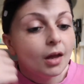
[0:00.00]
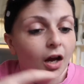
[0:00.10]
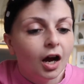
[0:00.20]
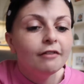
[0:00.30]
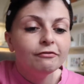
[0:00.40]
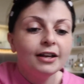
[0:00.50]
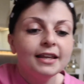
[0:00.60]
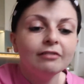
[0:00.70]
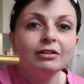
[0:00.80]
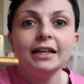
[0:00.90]
I find
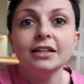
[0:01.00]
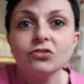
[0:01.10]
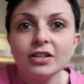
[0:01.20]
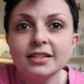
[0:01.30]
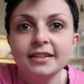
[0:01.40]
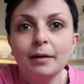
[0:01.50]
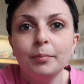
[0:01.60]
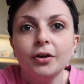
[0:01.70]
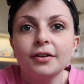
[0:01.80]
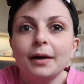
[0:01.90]
that really interesting, that
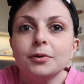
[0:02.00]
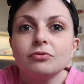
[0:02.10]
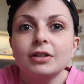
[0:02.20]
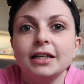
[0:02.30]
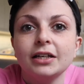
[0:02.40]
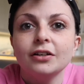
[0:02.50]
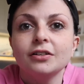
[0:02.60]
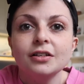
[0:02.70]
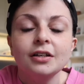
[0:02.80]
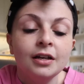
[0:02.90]
book. That was really good.